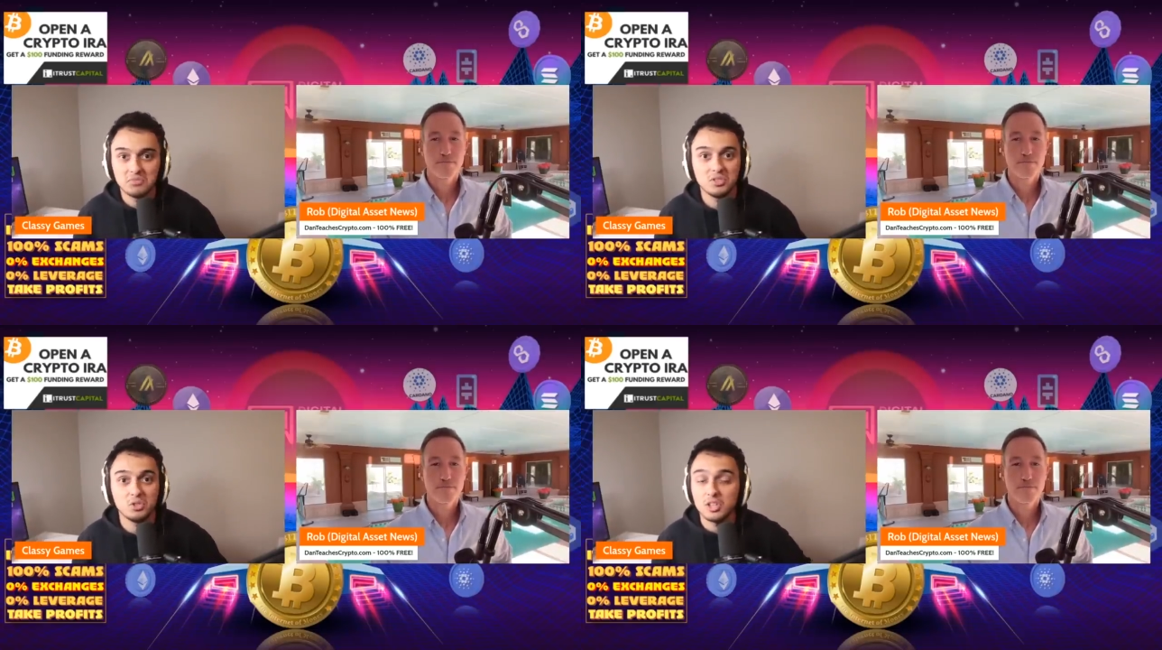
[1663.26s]

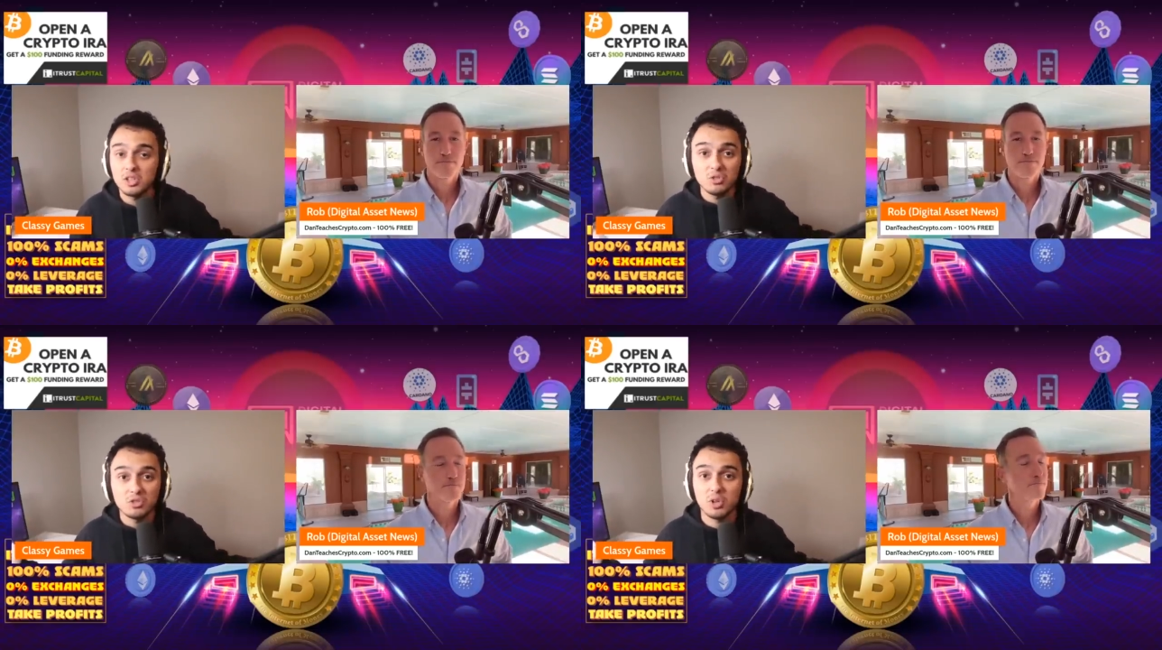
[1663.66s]
Speaker 1: You
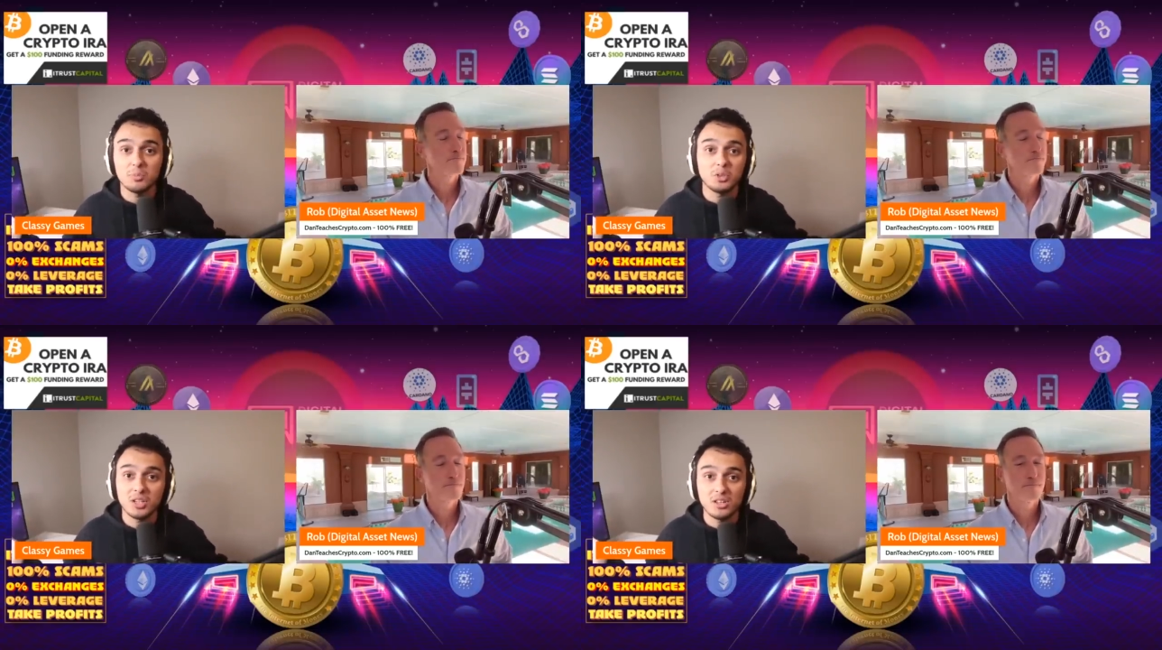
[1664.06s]
can use
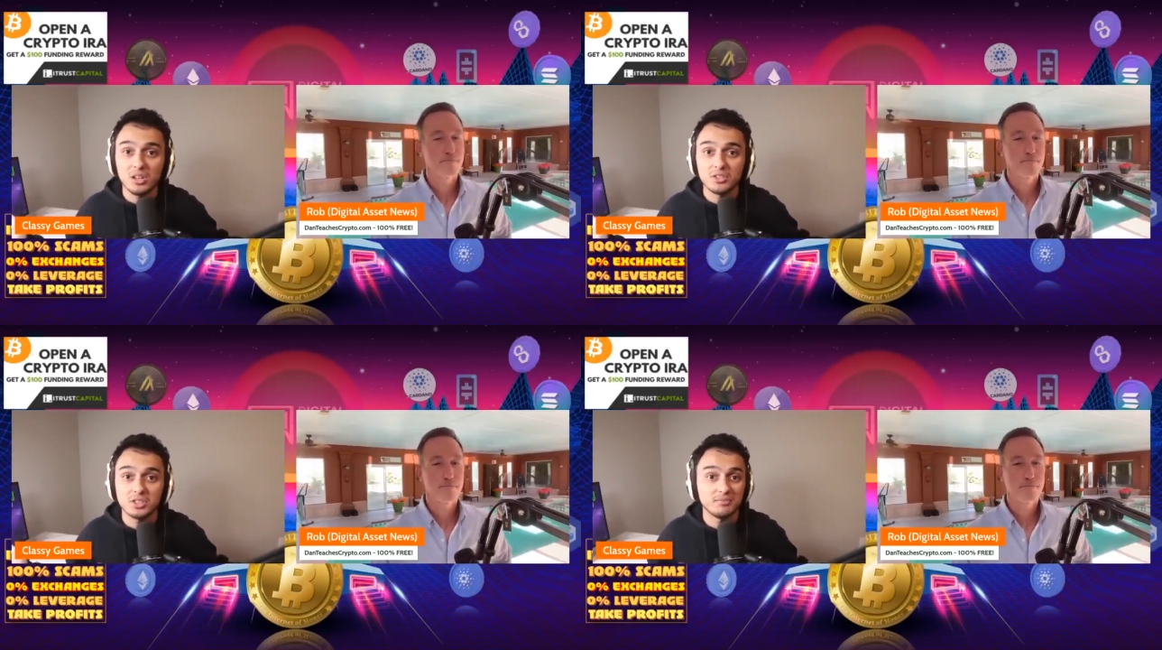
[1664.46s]
crypto
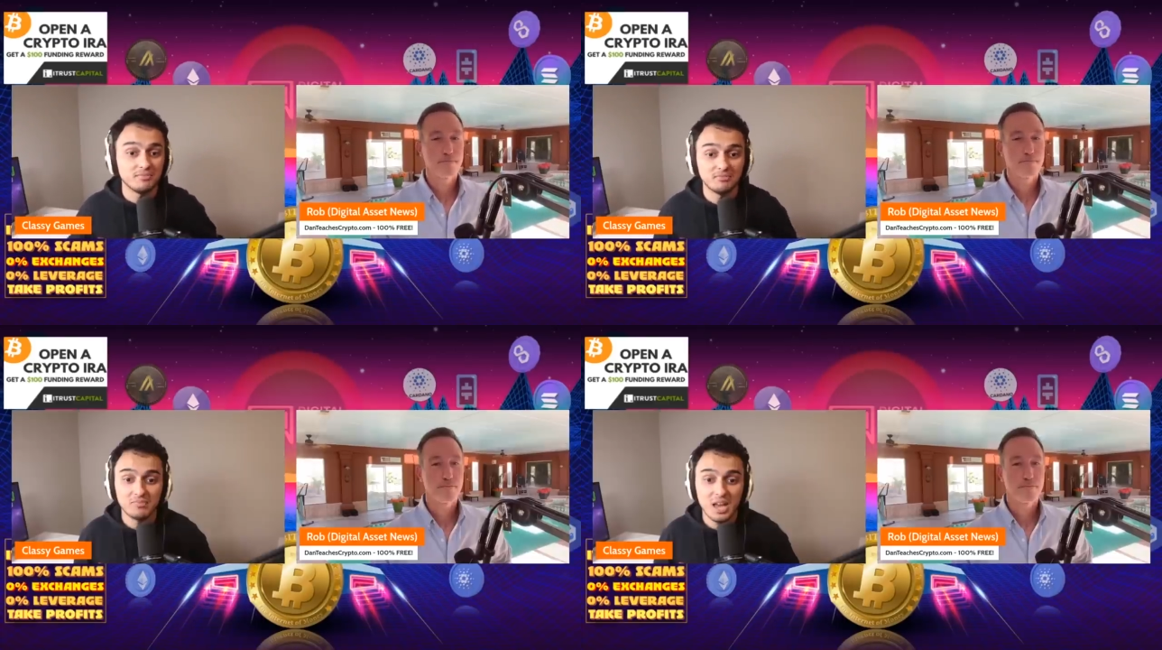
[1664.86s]
technology
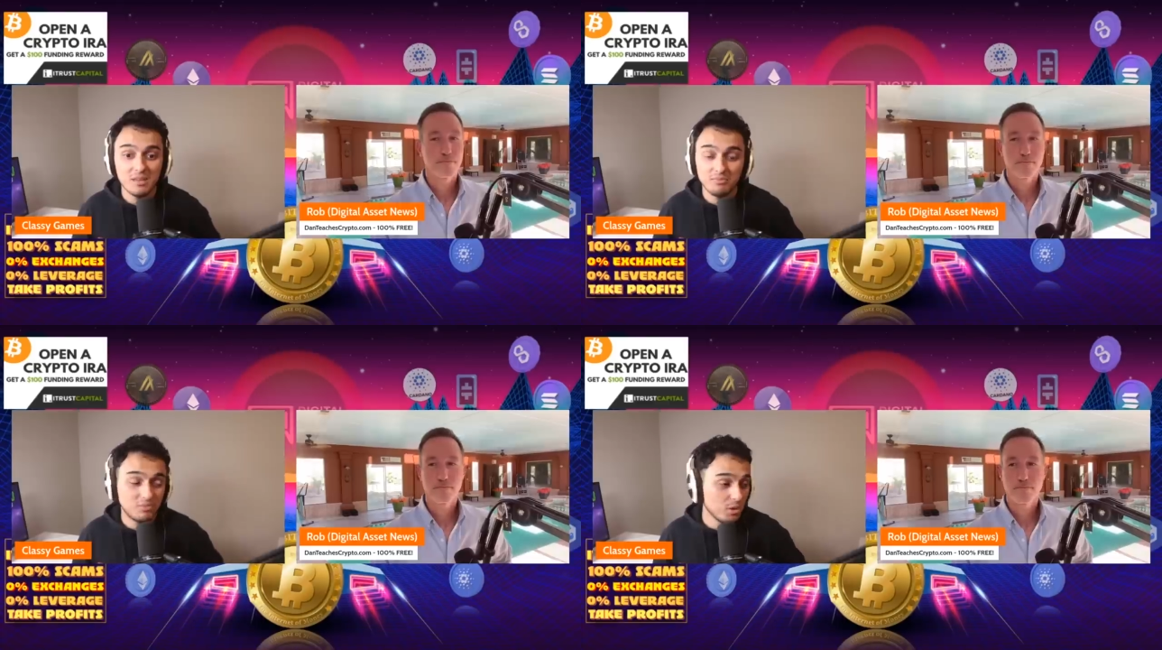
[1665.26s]

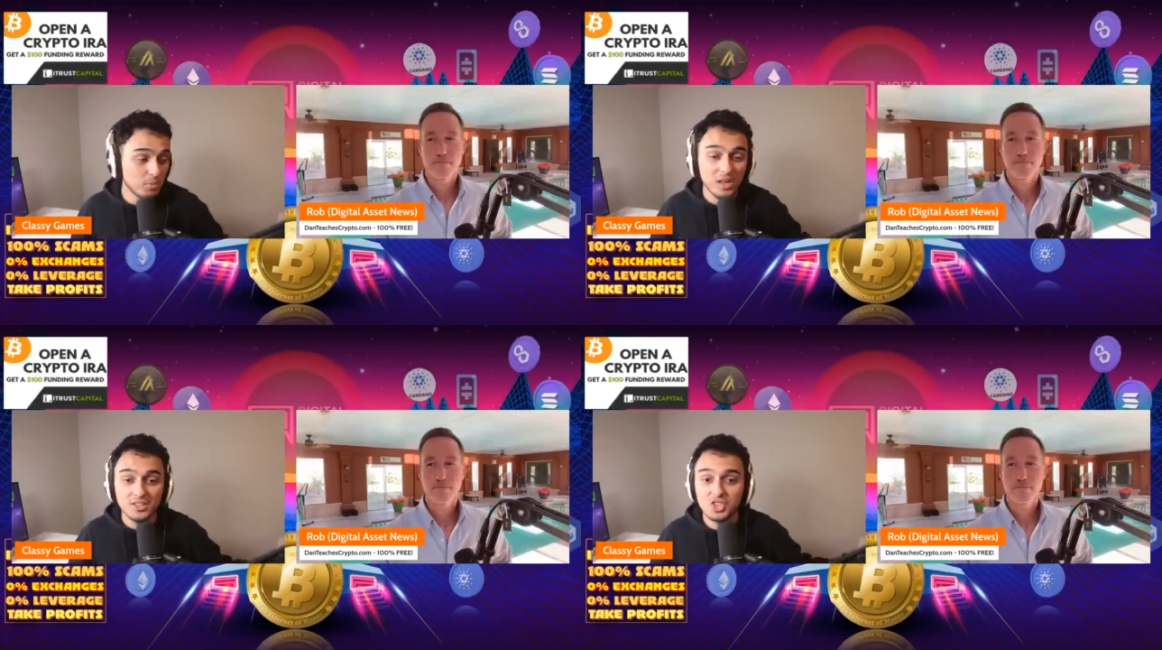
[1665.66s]
and they'll
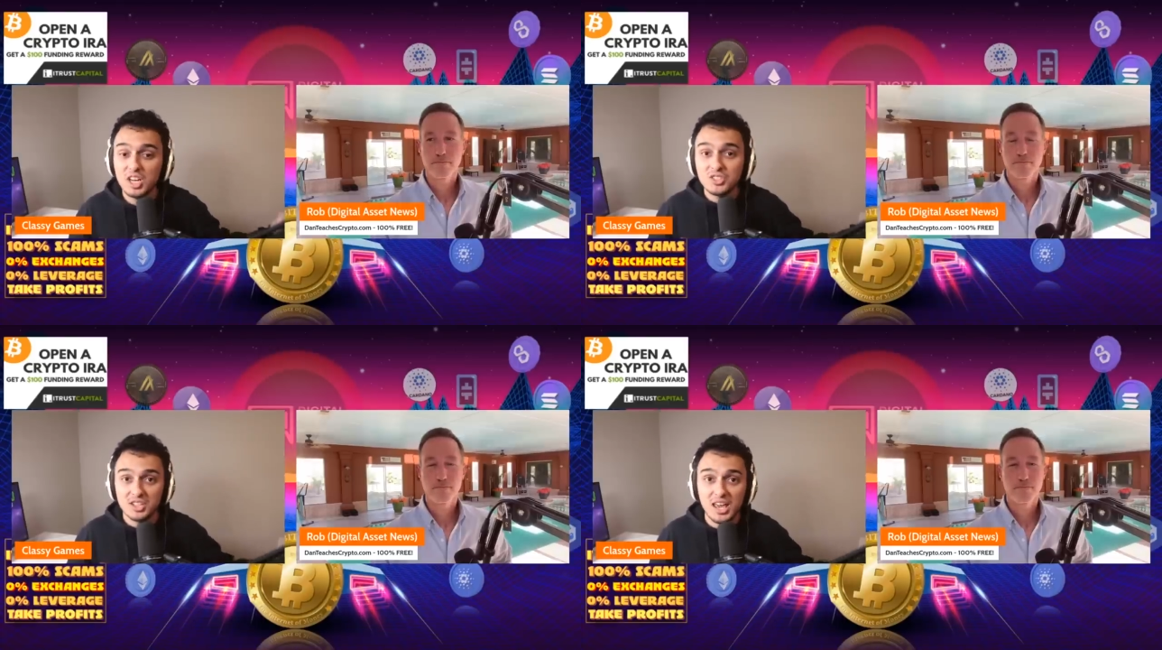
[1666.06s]
probably
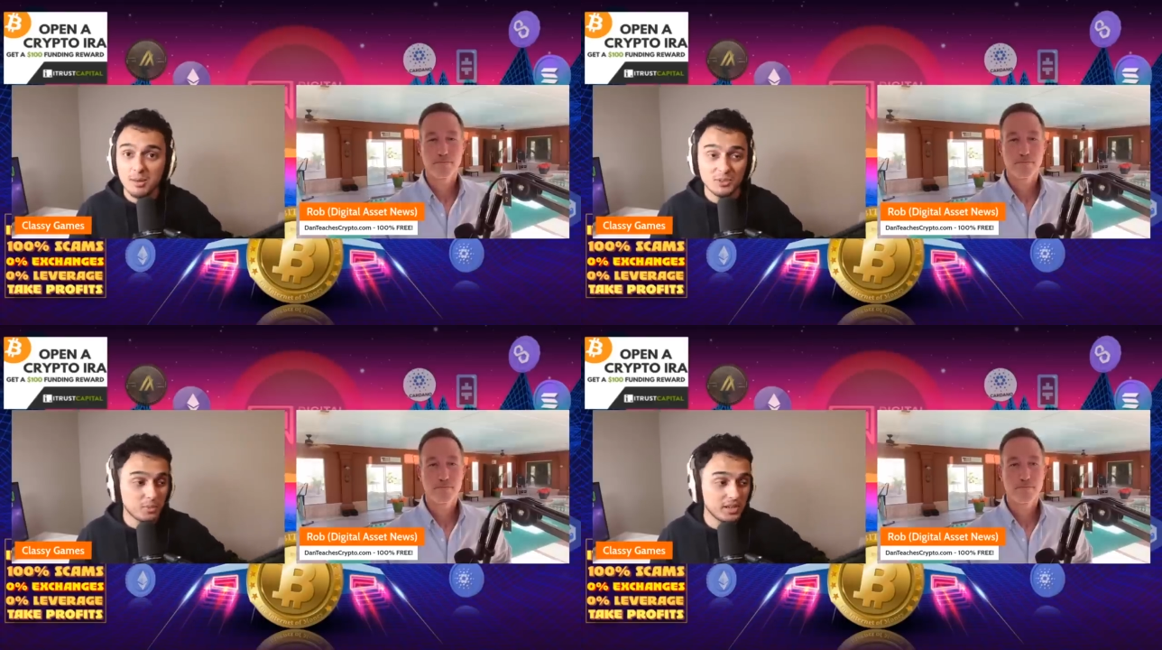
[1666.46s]
change the
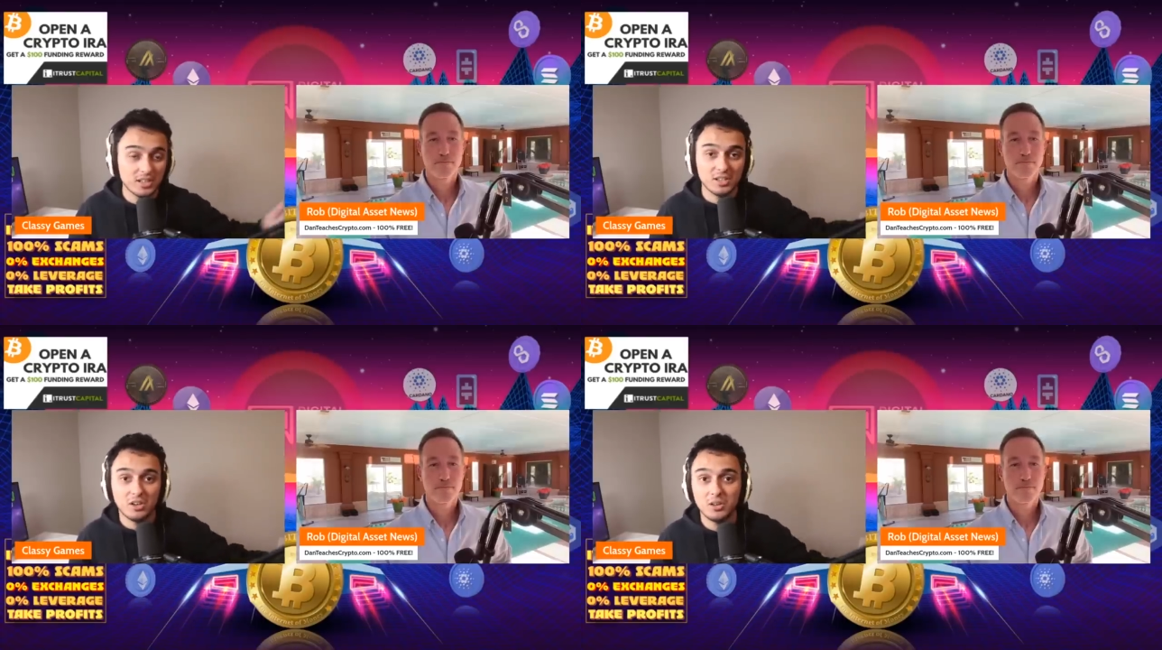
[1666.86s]
name. It's probably not
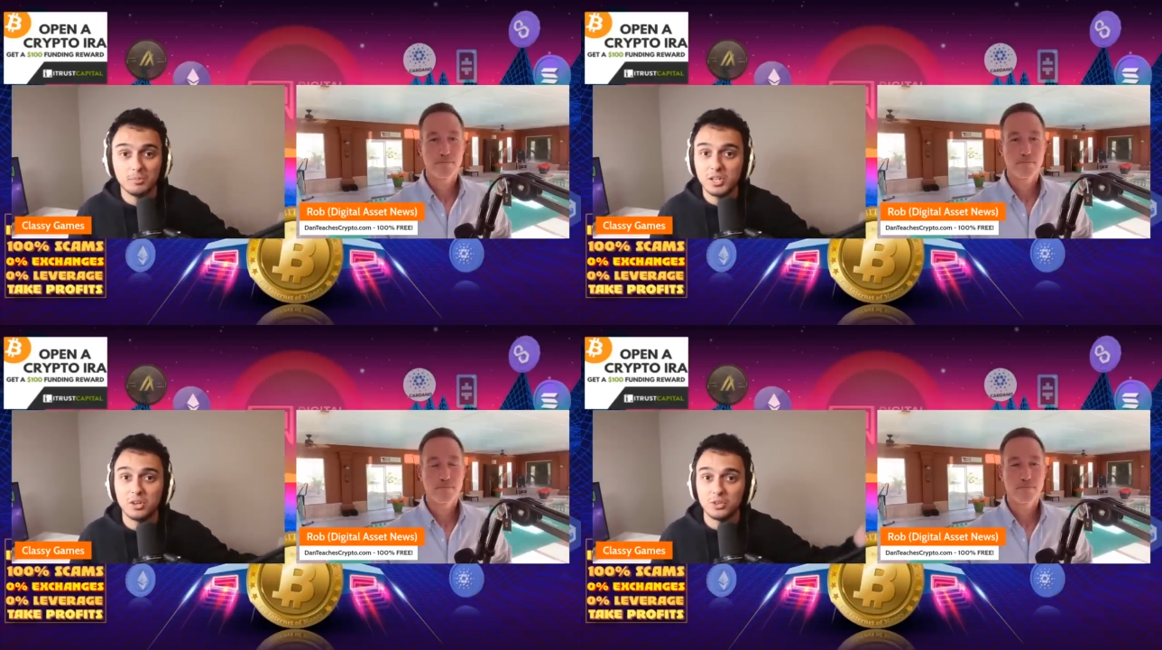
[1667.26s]
going to call
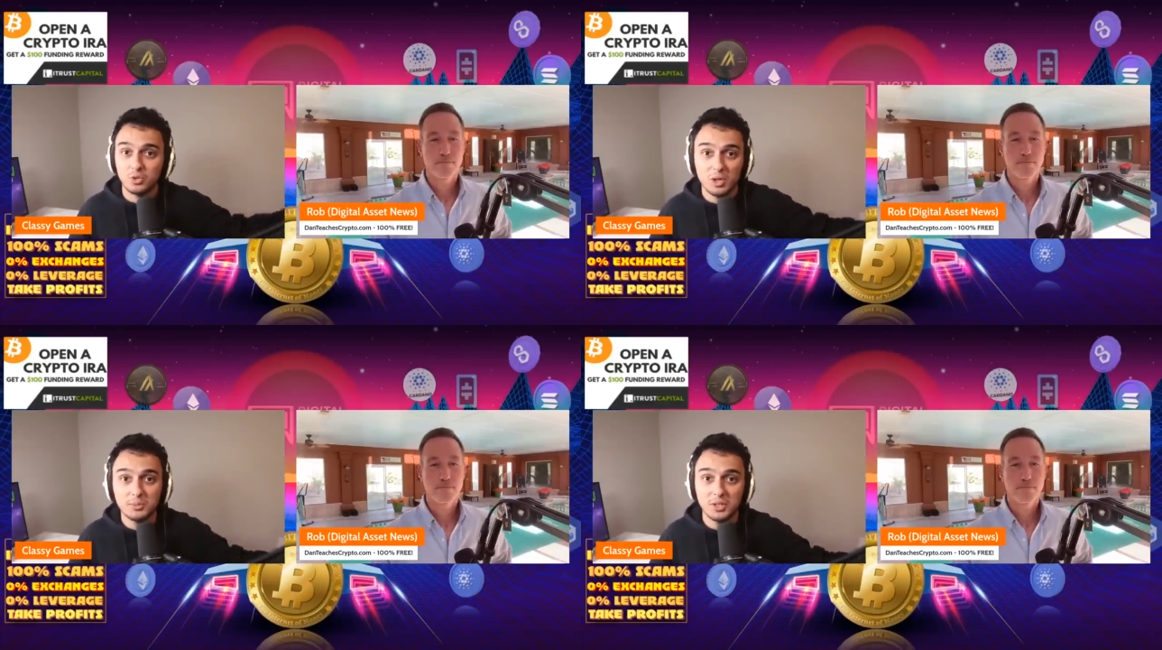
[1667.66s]
be called
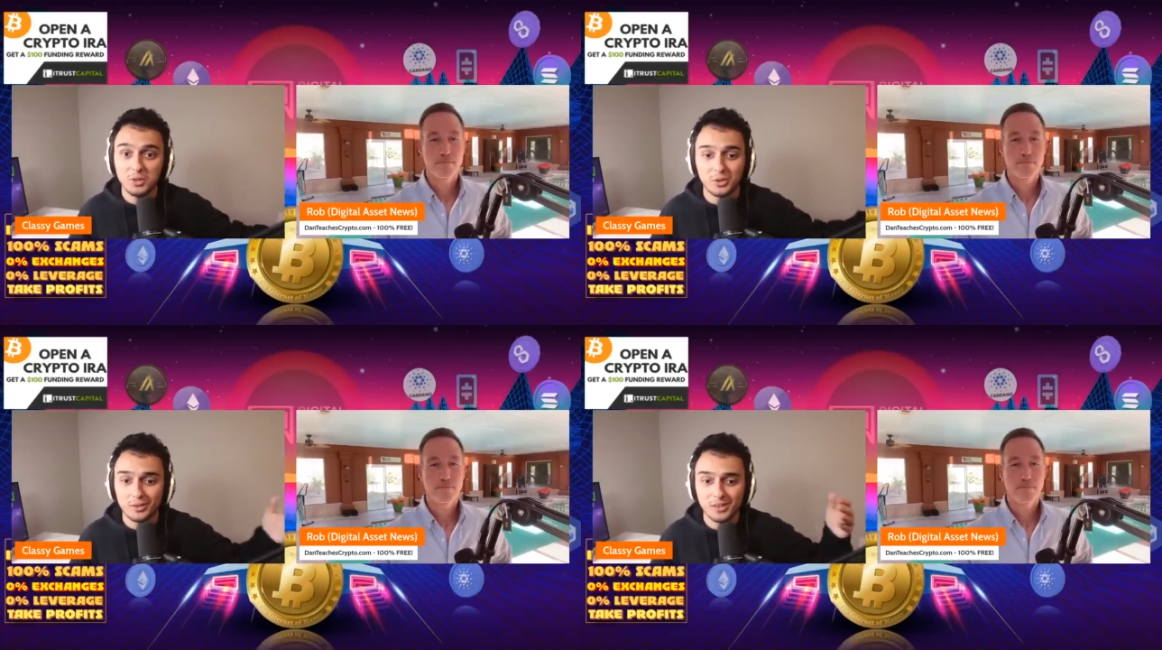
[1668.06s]
crypto
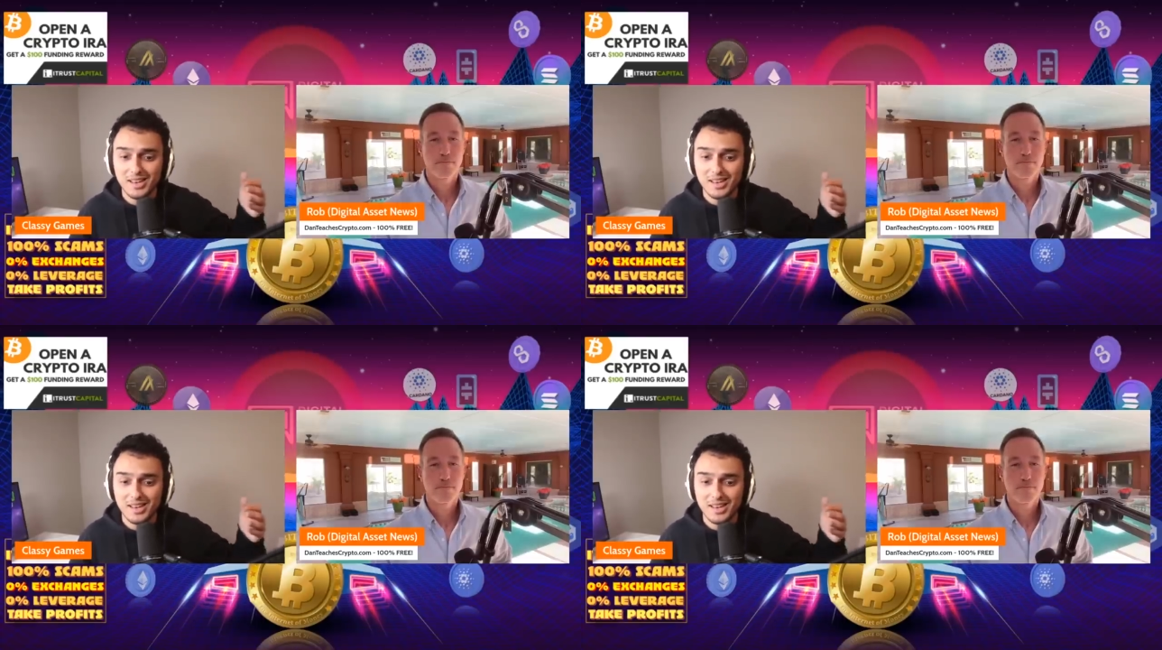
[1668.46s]
or